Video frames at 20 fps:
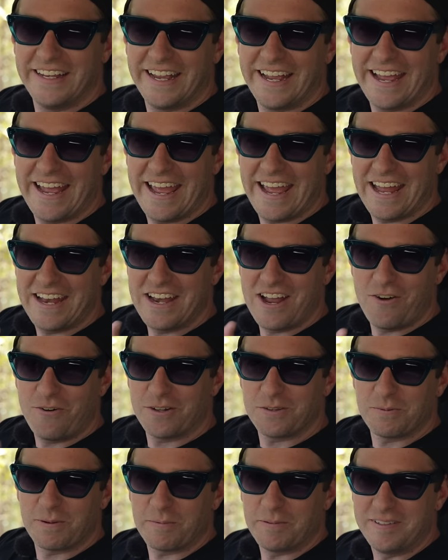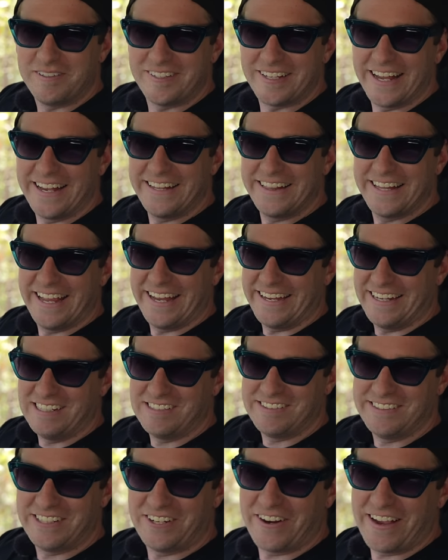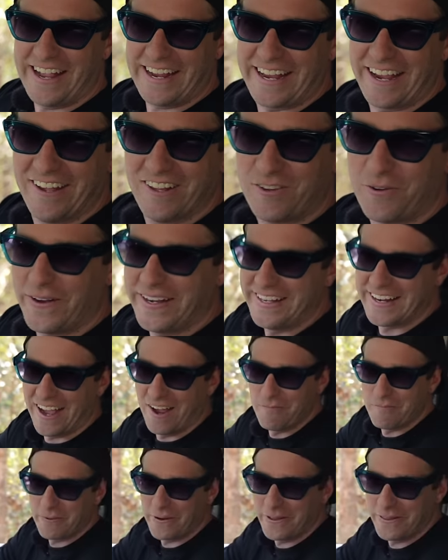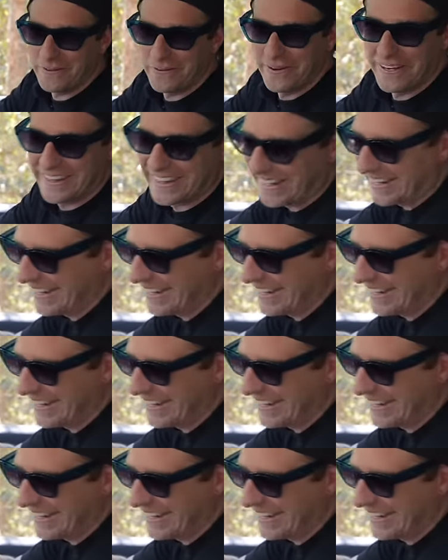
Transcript: Yeah, time. No one's probably seen the easy track because we don't bother with